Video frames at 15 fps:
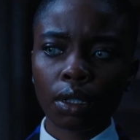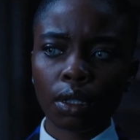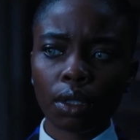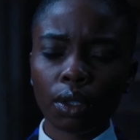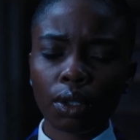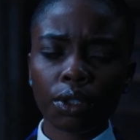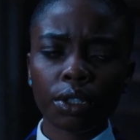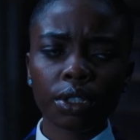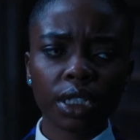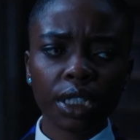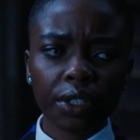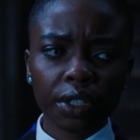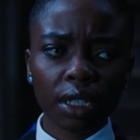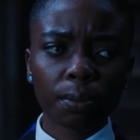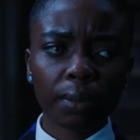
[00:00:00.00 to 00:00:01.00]
Laurel
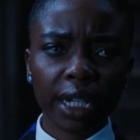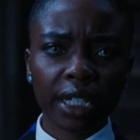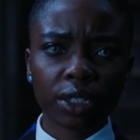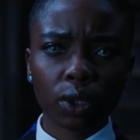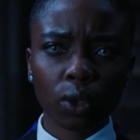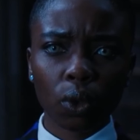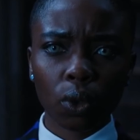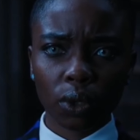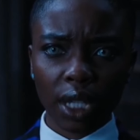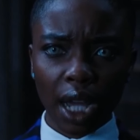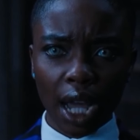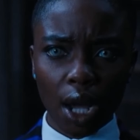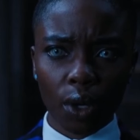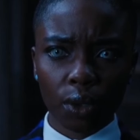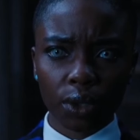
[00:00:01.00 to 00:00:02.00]
secretly buys her old
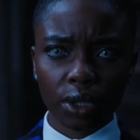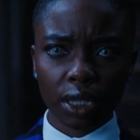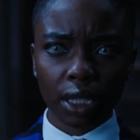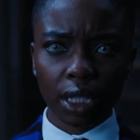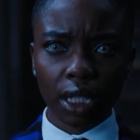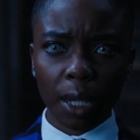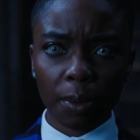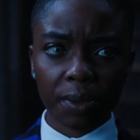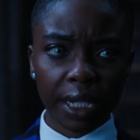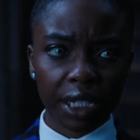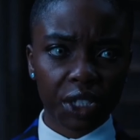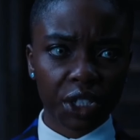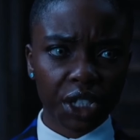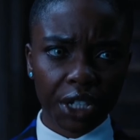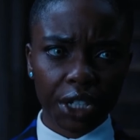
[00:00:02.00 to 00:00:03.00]
house and then comes back to
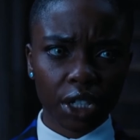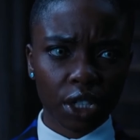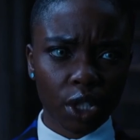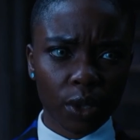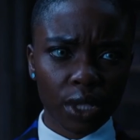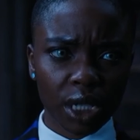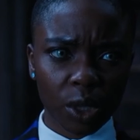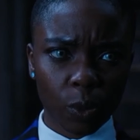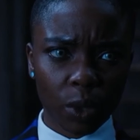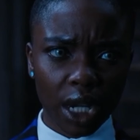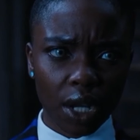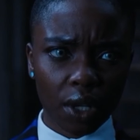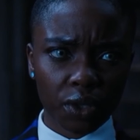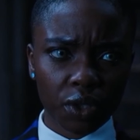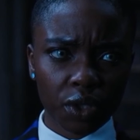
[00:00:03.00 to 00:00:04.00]
Jericho as someone
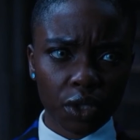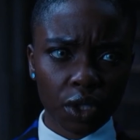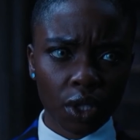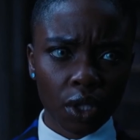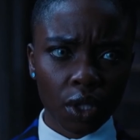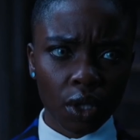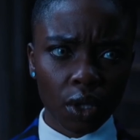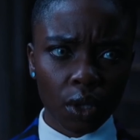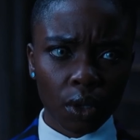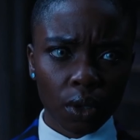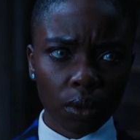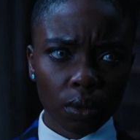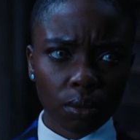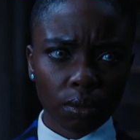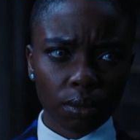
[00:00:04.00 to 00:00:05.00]
else.
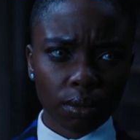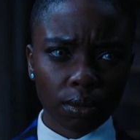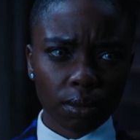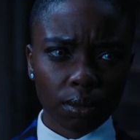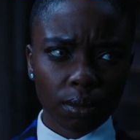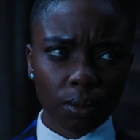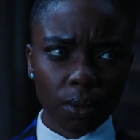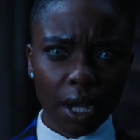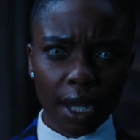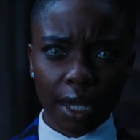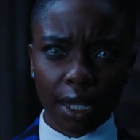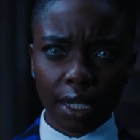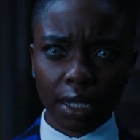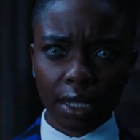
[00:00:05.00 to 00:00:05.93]
Why?